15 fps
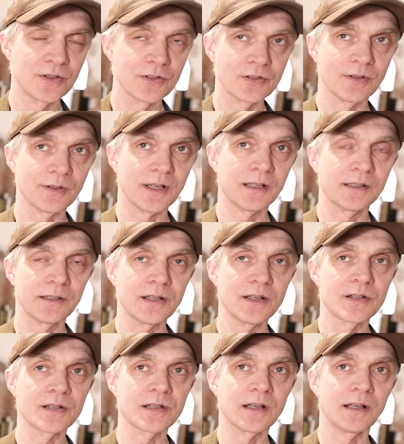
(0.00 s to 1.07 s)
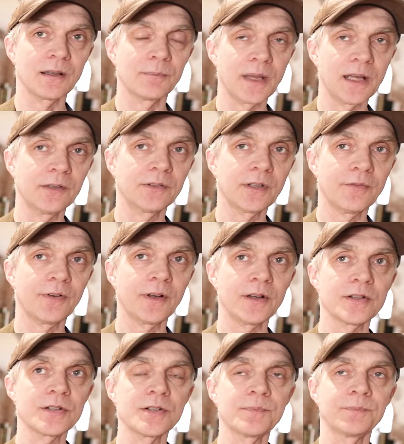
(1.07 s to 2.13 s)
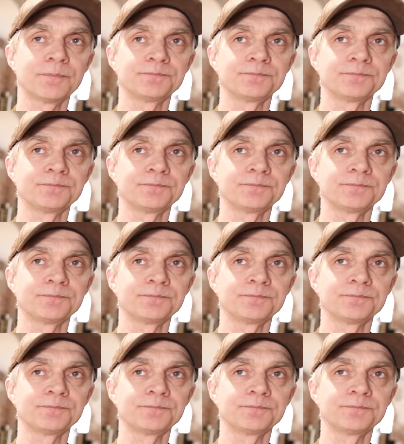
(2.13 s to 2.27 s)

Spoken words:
So that is main difference.